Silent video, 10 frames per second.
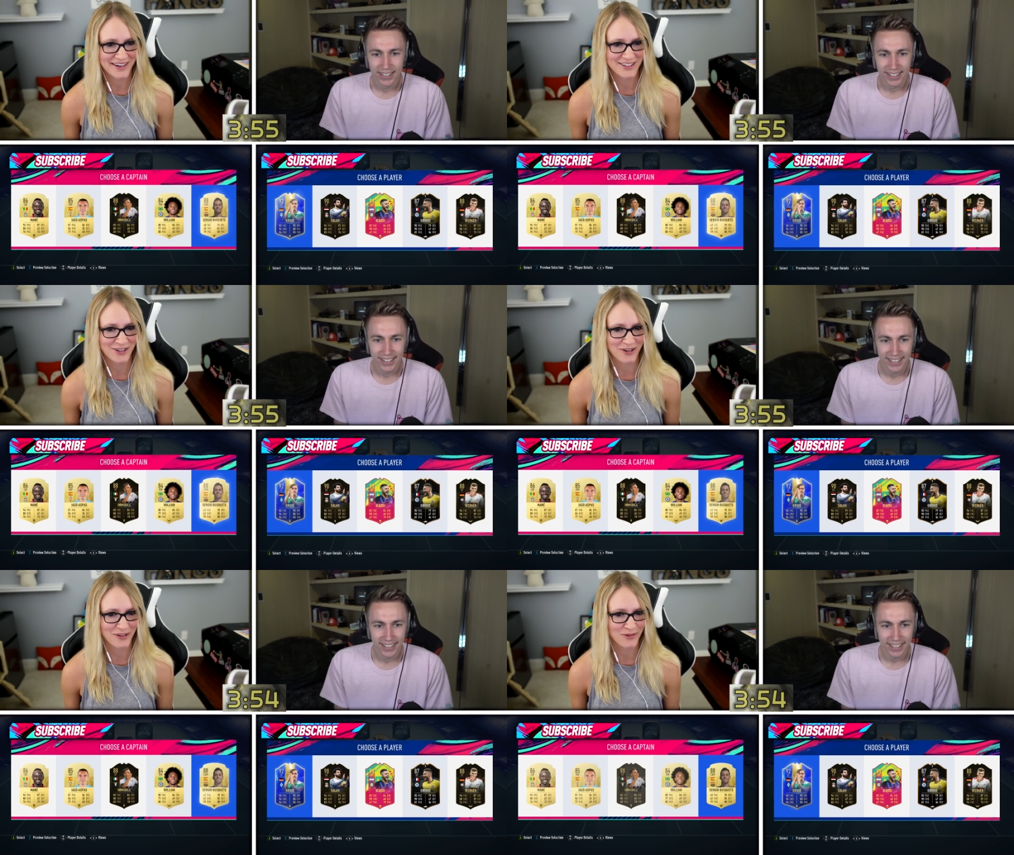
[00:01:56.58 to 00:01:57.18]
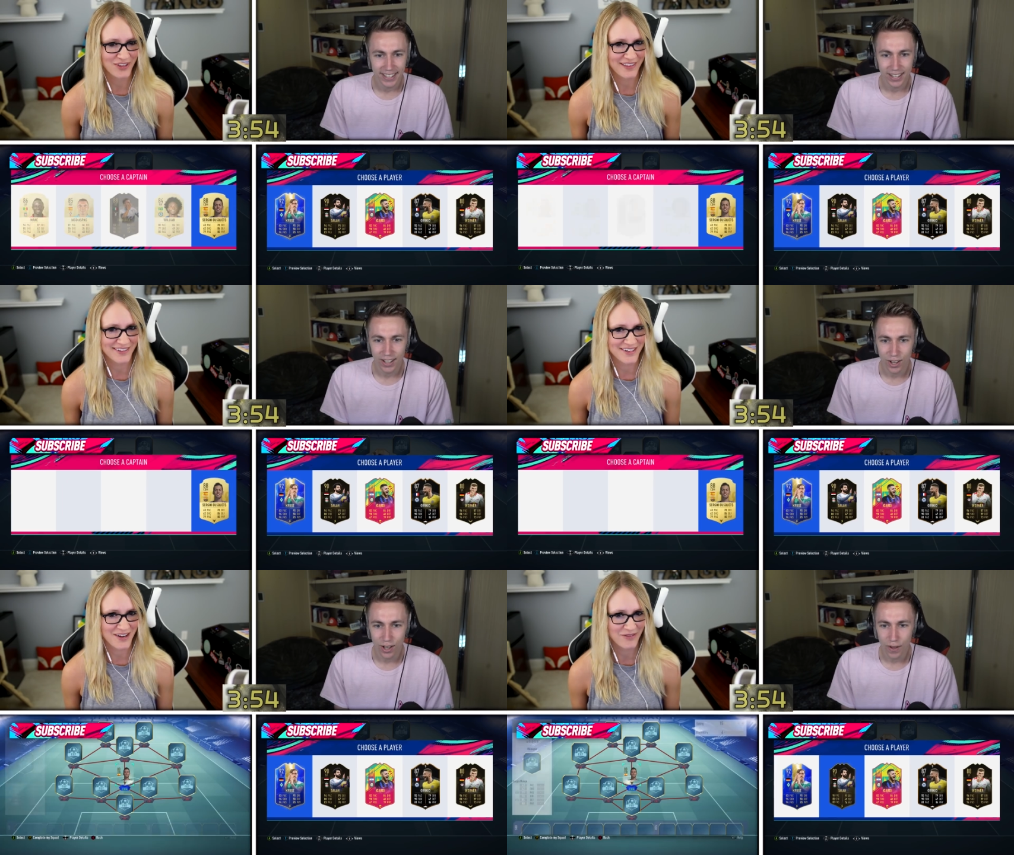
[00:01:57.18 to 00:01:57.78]
Speaker 1: not start off with that.
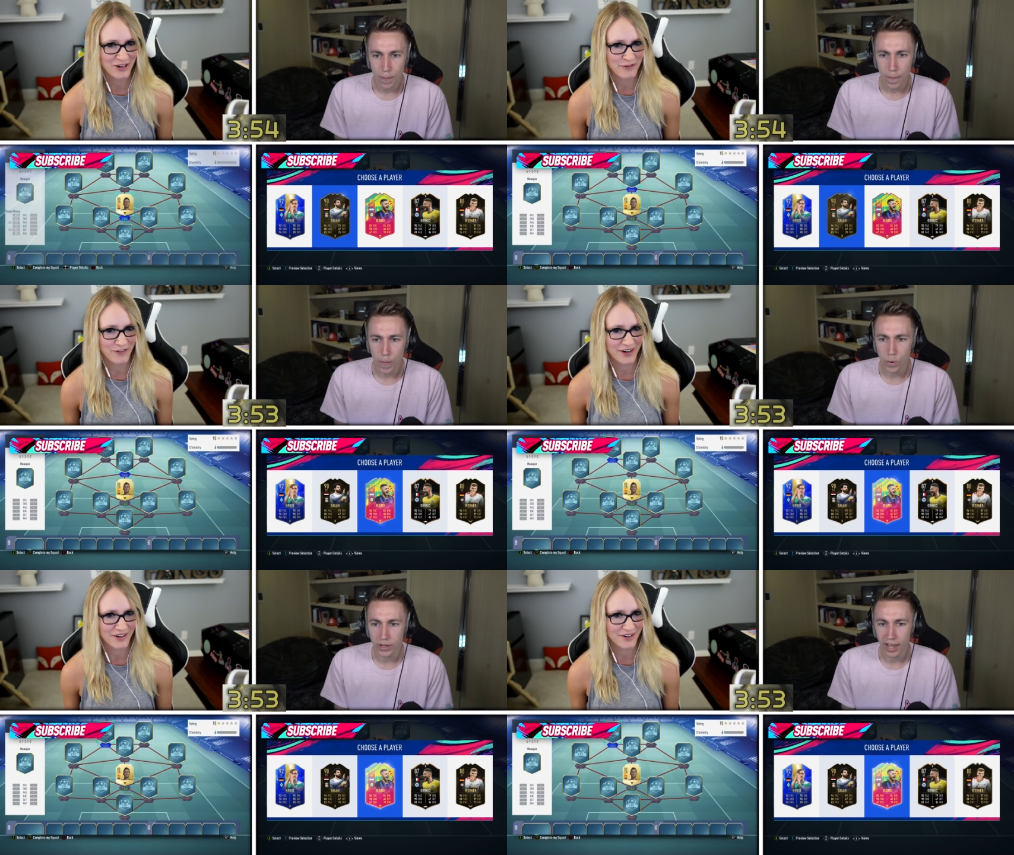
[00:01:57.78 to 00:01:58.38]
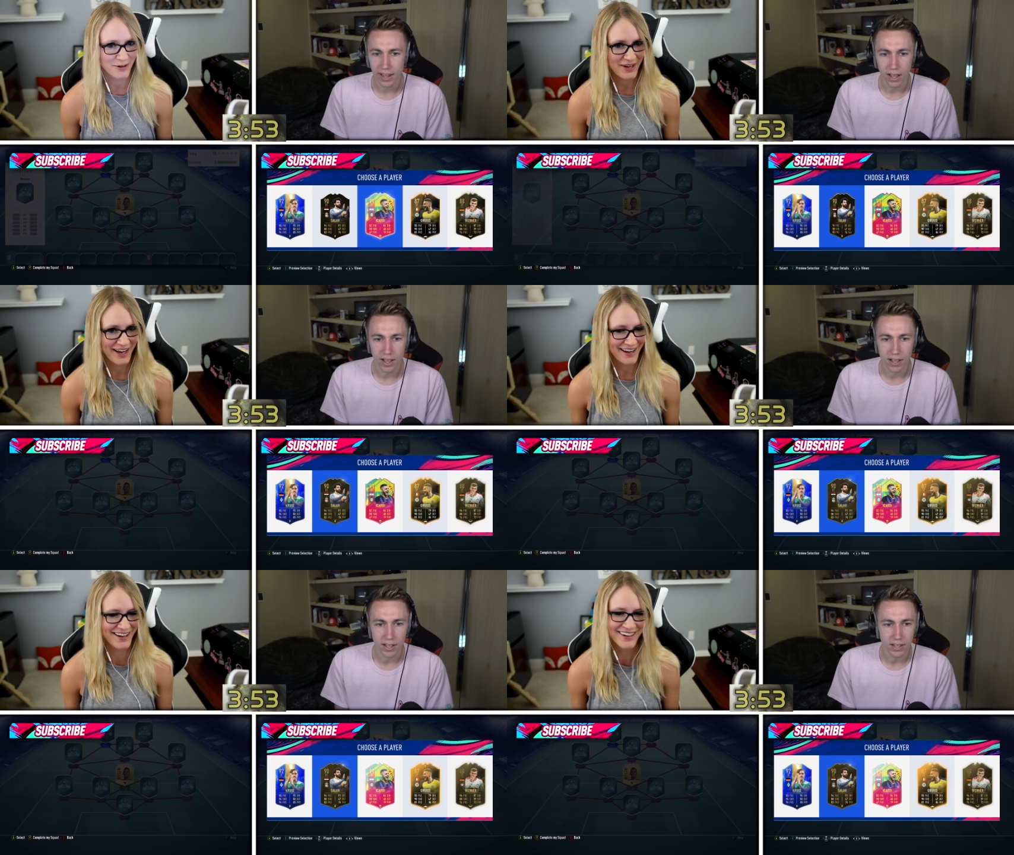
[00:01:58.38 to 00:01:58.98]
That's not very fair.
Speaker 2: Okay,
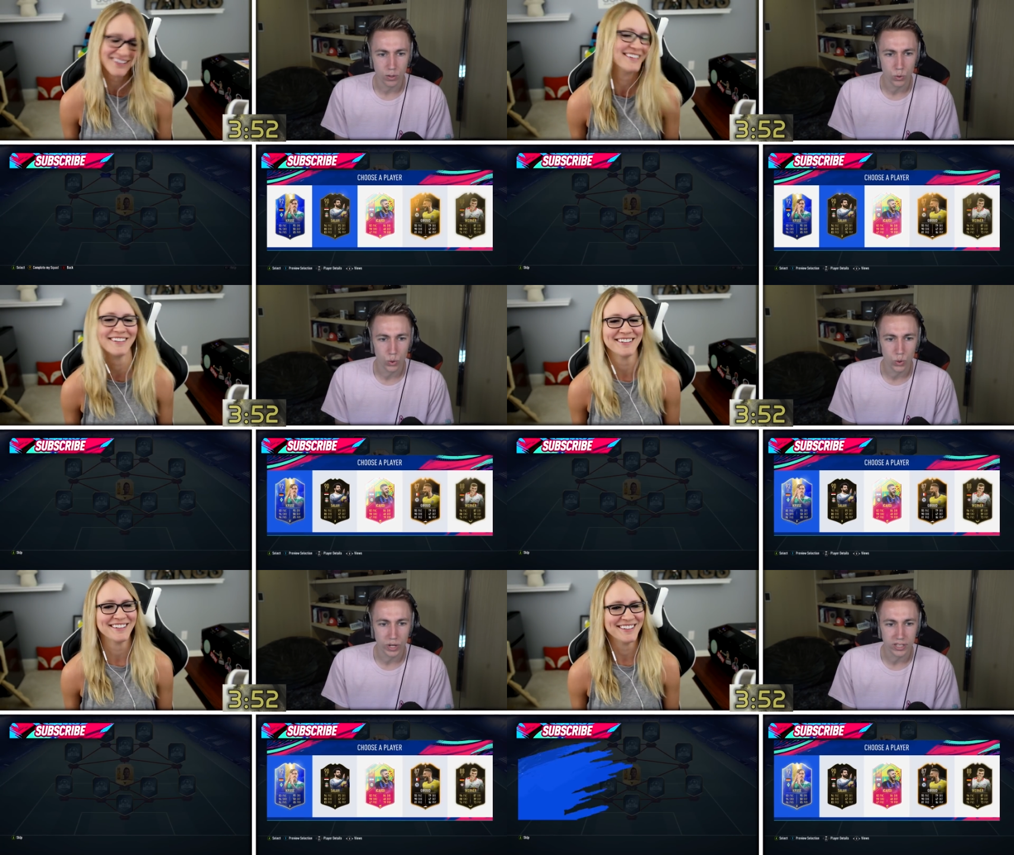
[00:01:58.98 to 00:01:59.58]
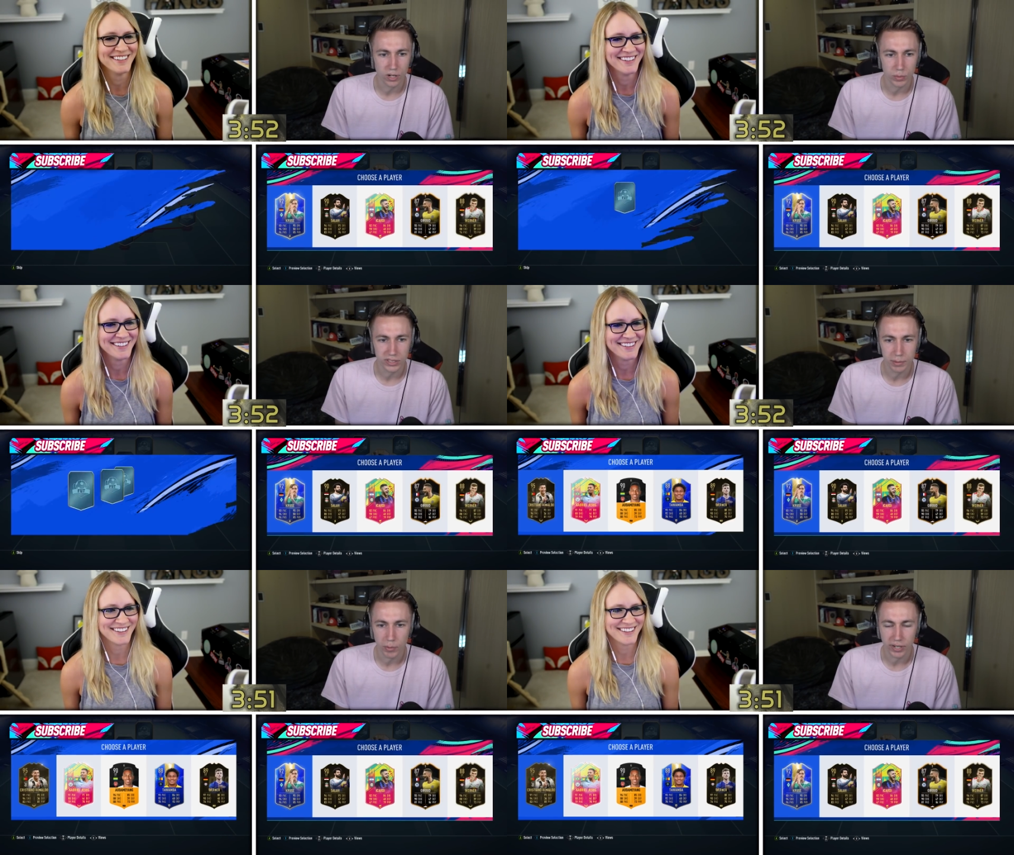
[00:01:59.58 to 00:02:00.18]
okay. Uh, oh, I don't know what
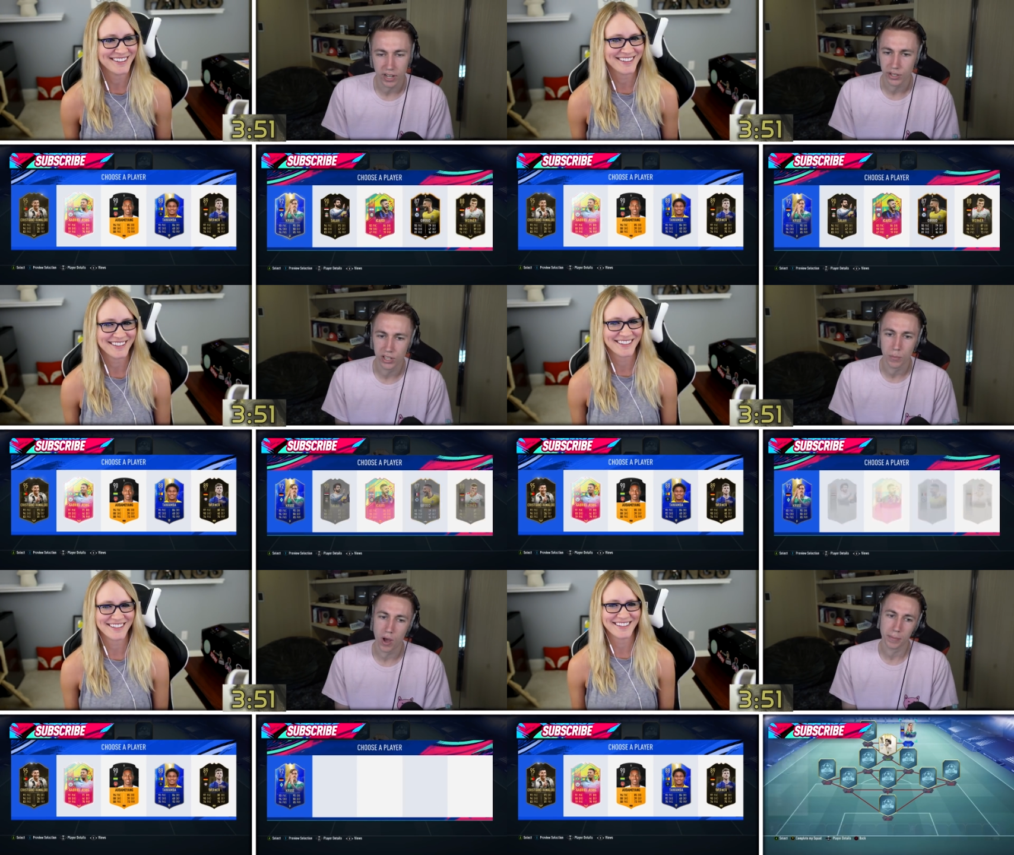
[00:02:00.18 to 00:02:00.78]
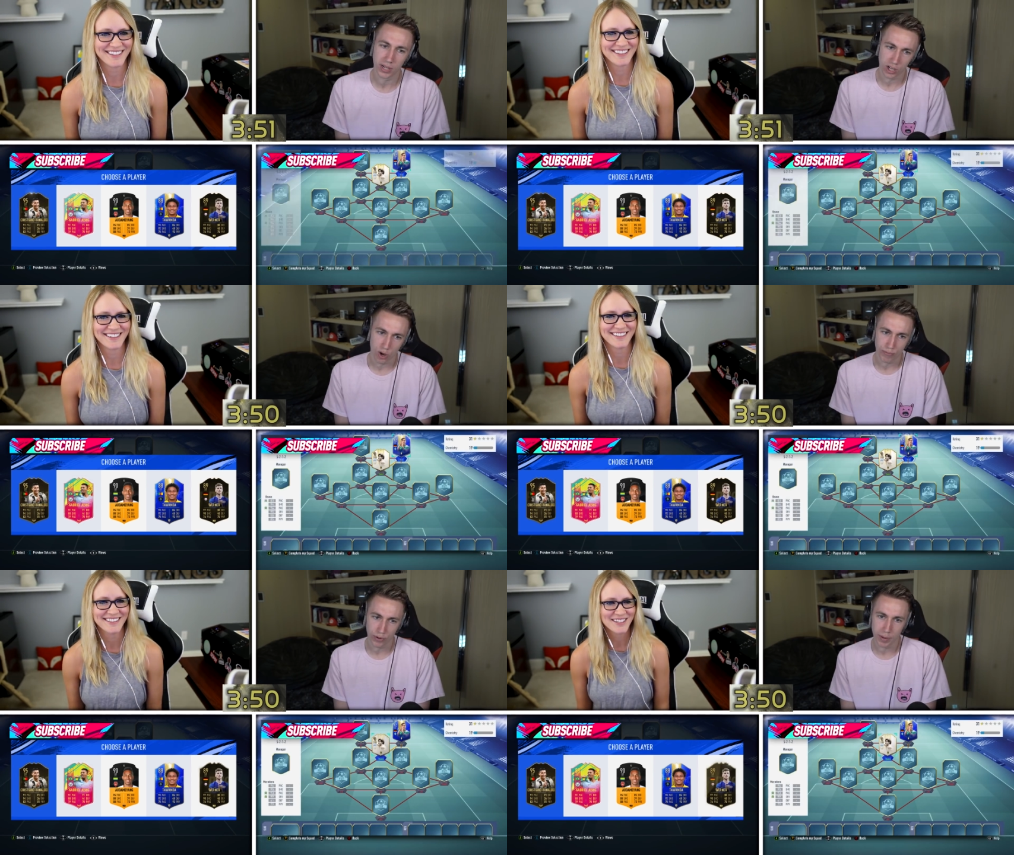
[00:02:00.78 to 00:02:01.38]
team I want to go. You know what? I'm going to
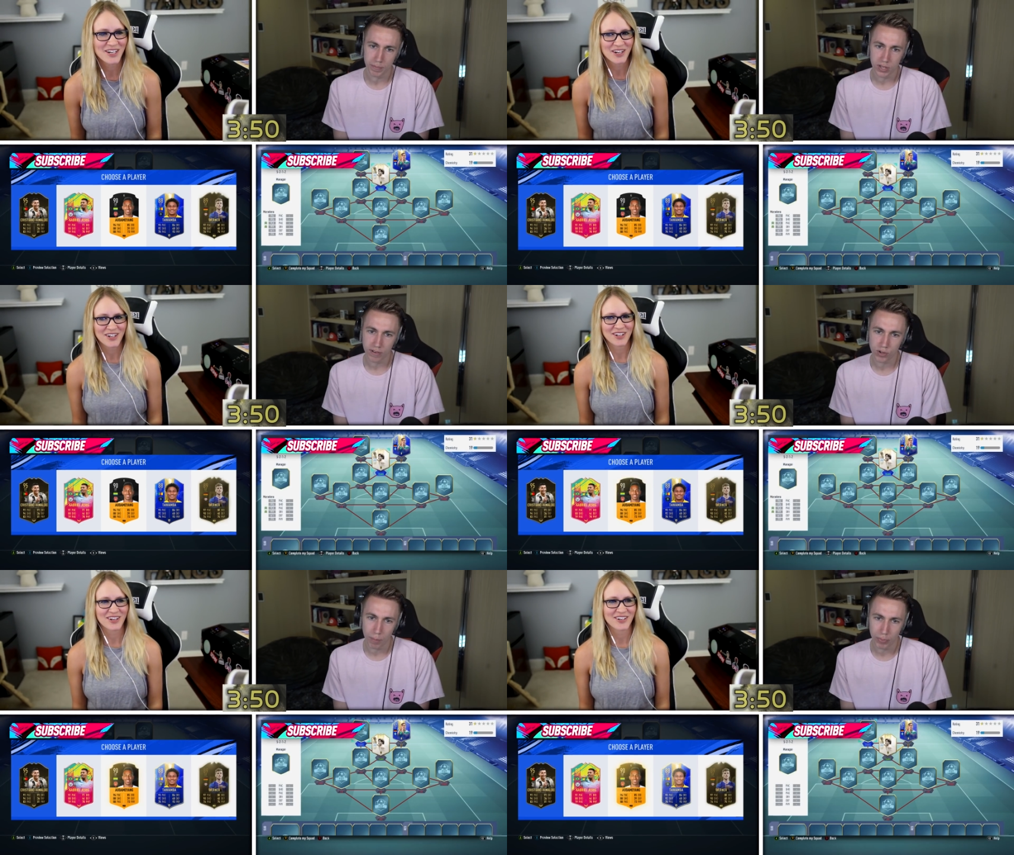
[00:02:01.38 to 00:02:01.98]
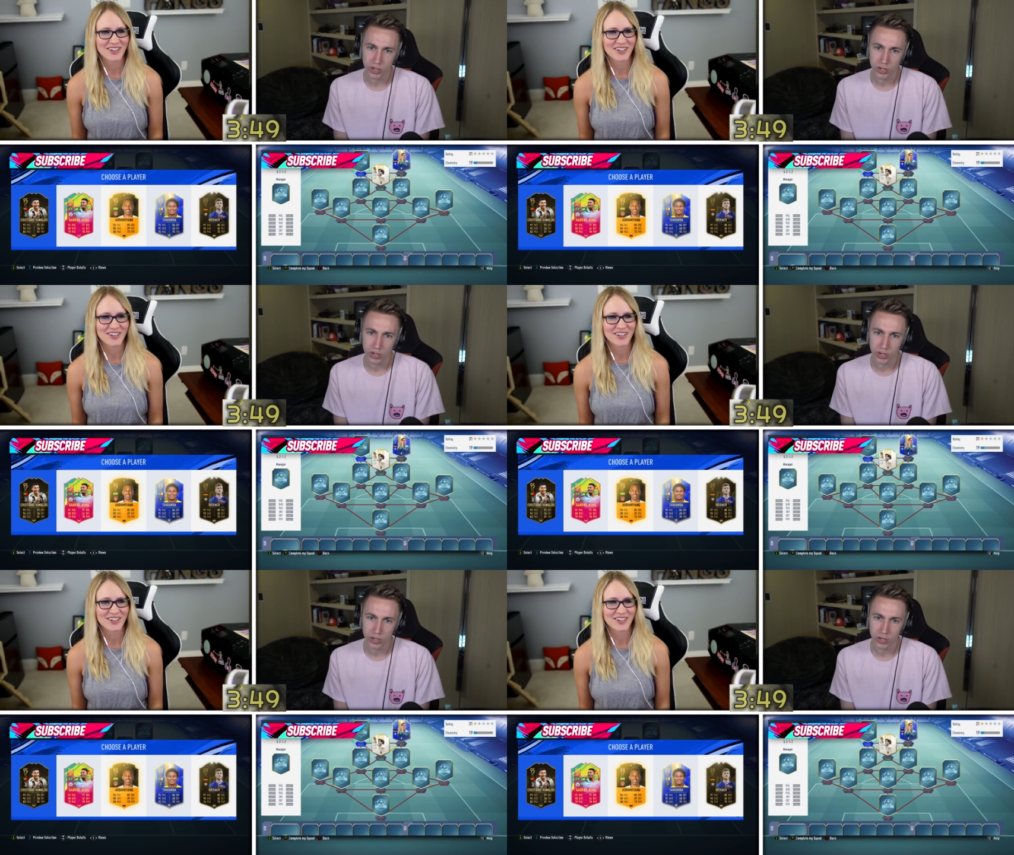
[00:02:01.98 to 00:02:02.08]
go for him. I've gone